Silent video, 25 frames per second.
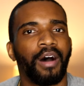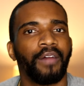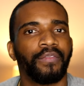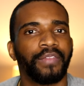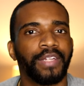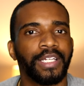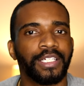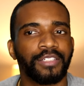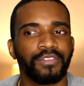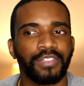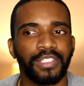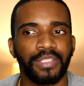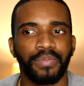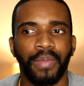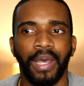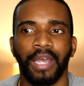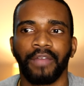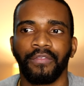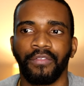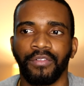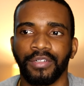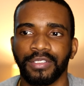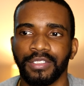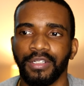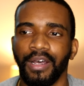off
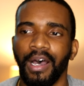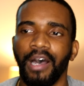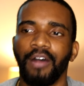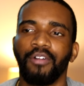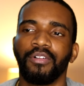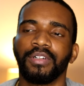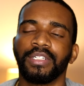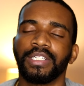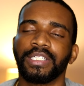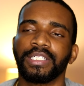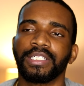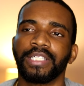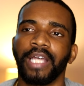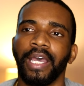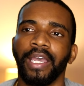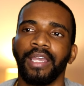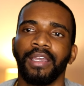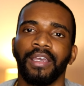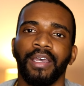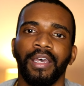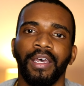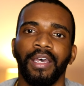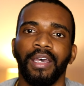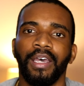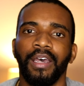disrespectful. So I would just say,
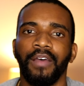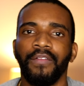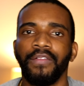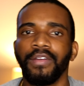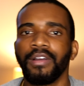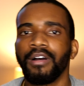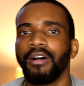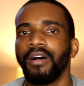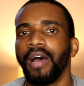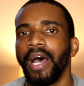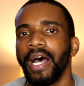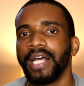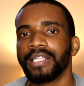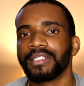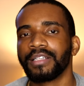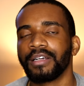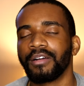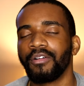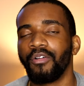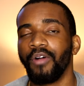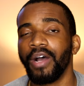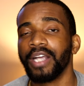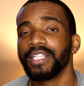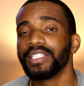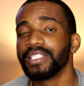if you're gonna ask a
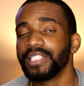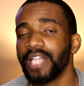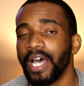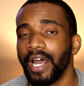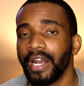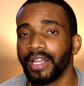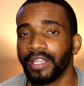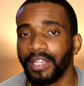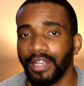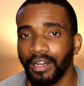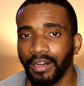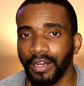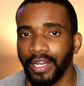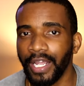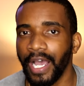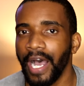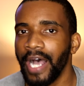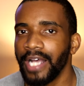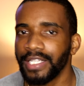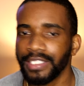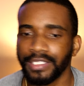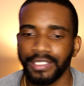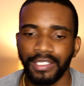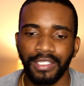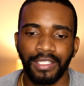question out of
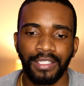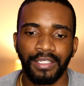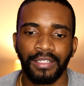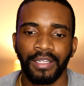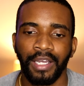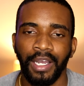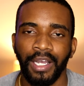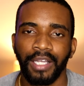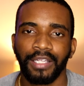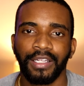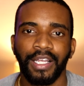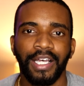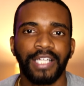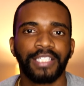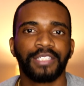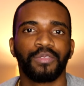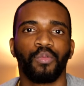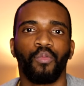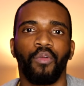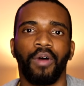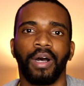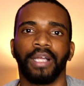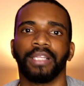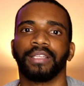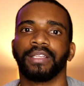curiosity, that's
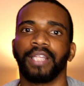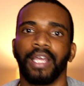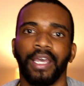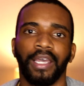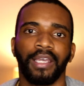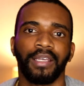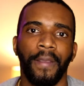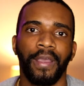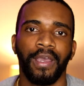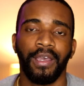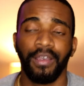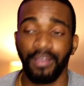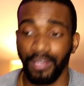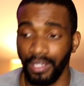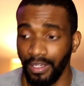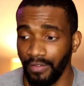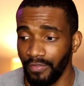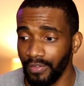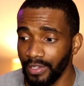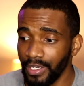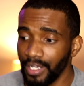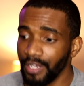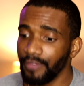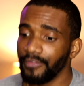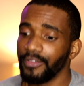one thing. It,
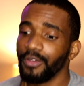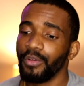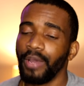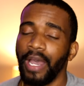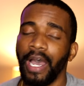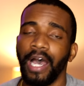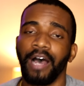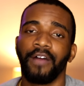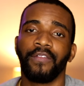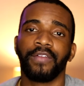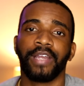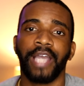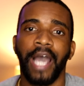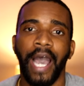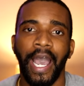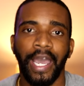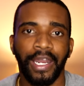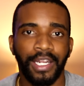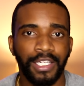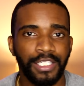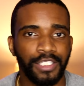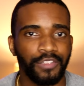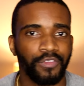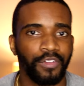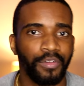even if you have
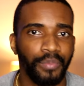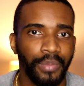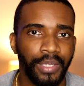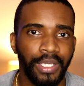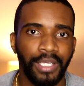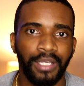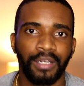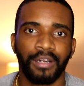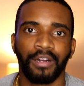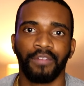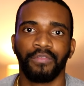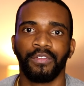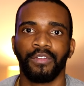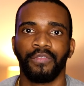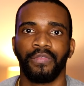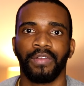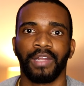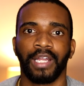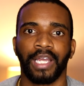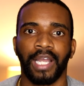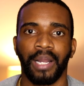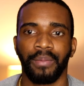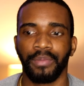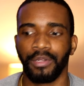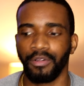guidance for me or if you feel
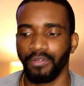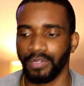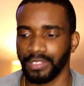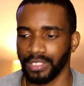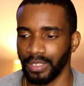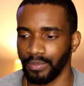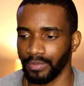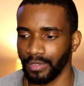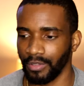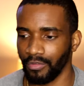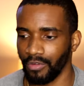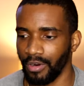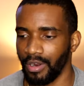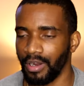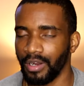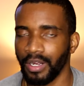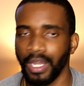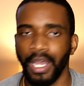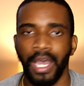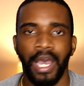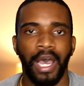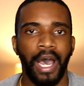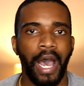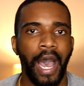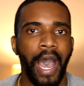like I'm doing something wrong,
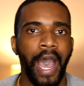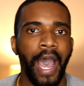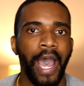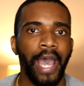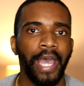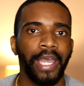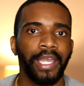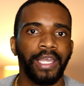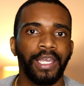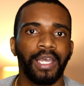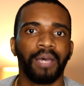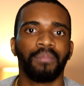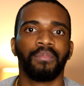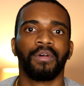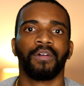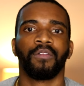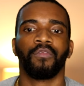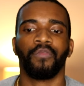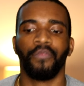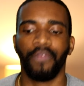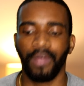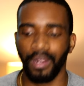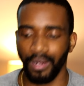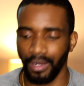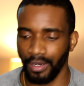I am a
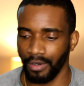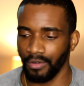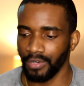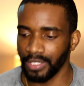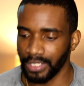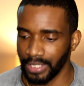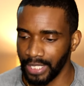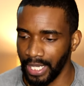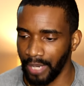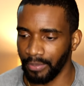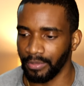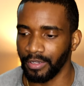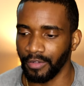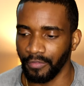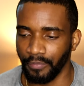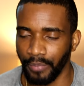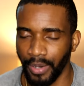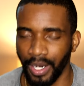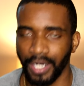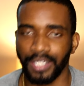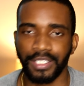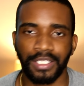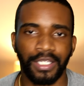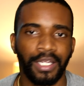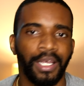very receptive
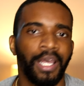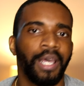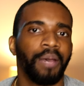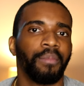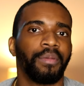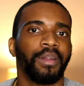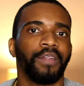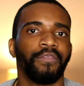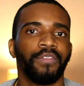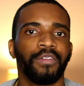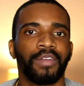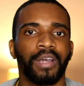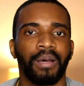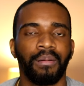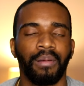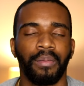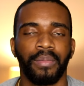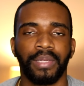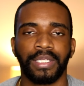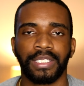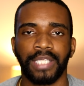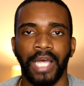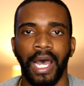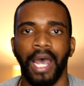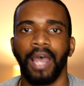person. But if you come at
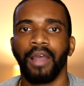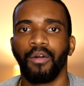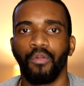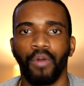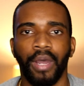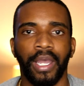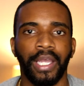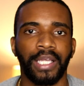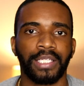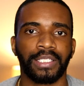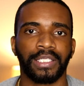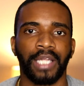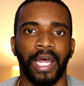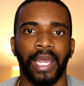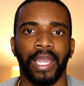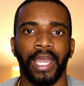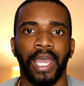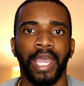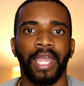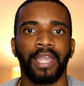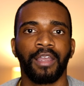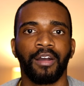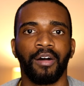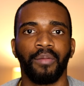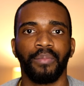me sideways, like
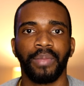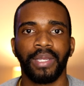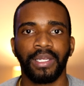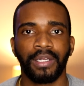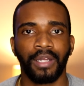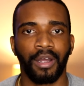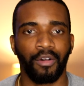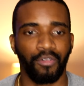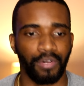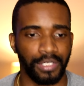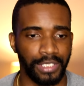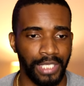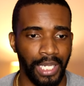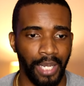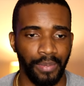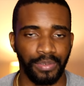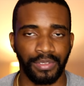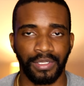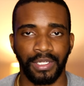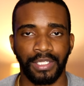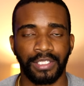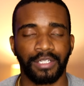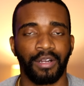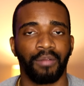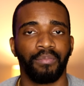ain't gonna be no
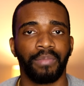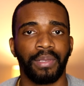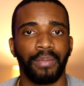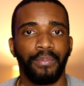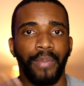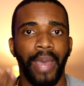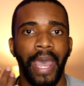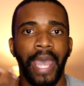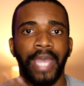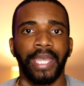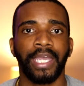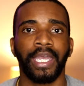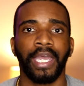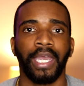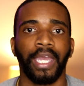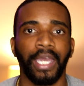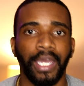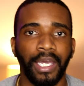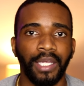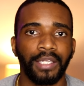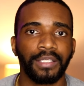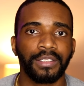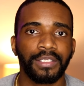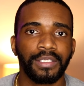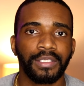reception, it's gonna be
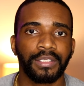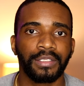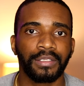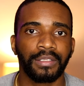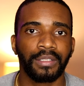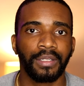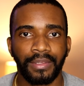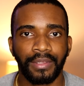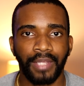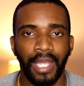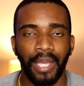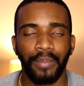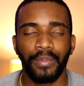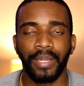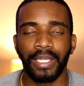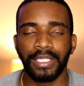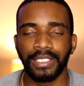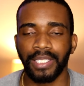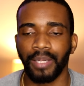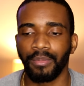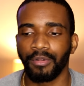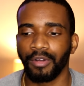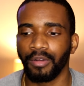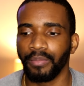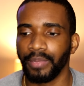backhands. That
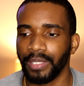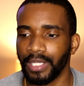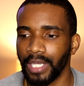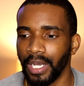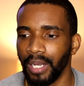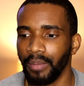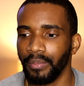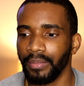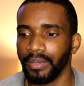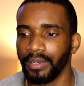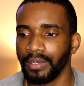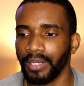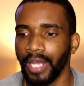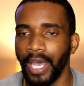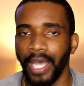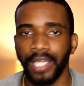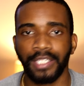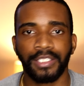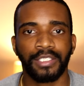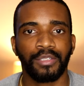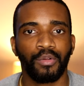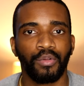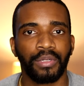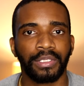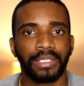means I'm going to be coming
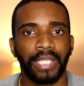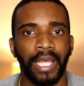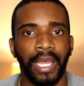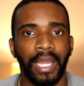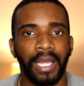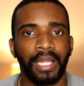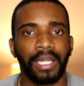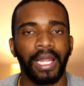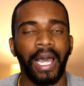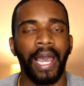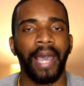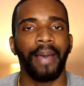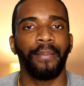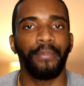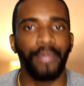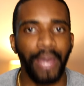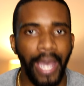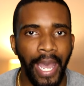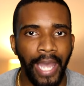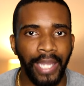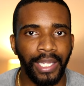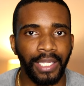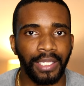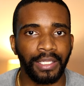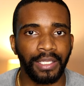at you with that clap
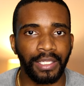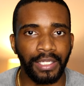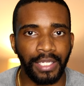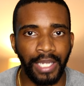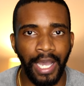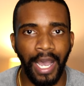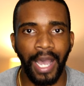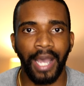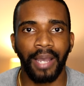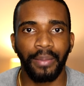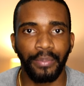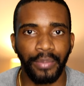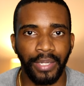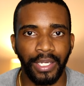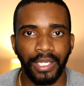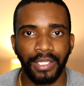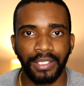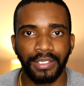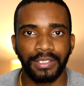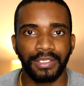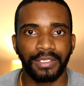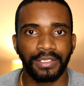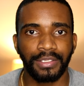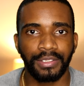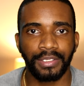back in the
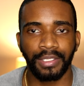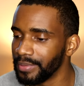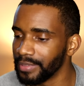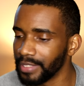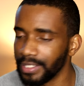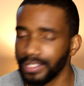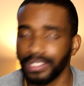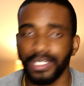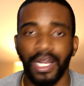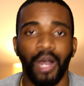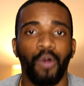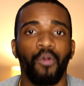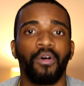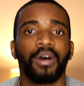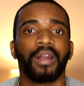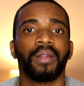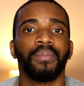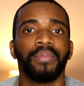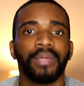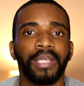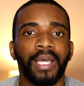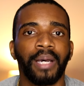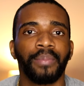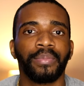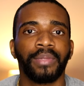comments since y'all want to
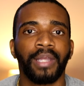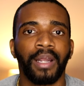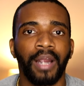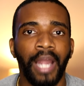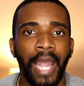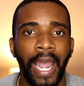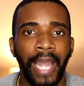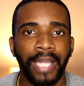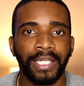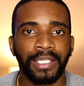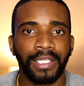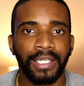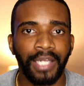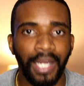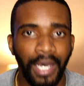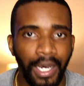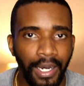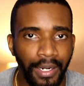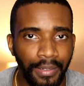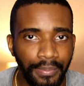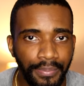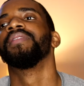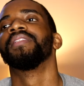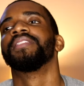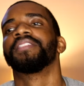be up there acting
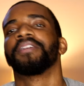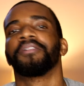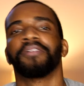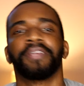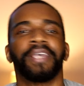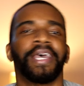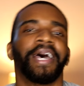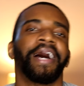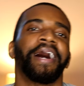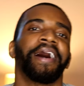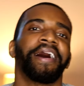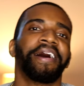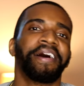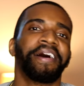up. So yeah,